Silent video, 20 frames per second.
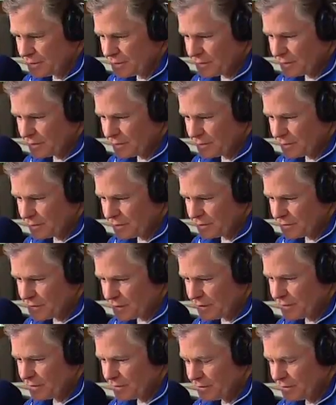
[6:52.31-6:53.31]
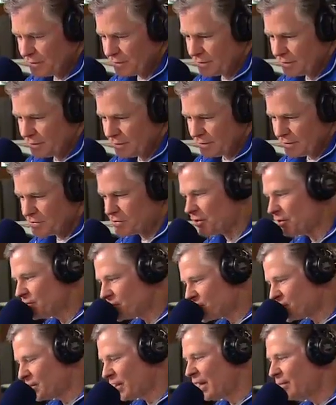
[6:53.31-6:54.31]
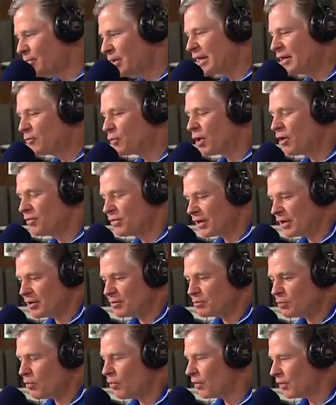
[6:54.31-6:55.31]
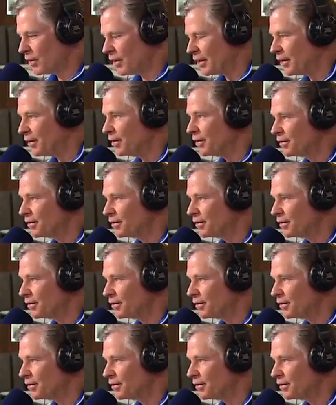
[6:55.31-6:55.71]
Sure. Is, it, is there a celebrity row there in Portland?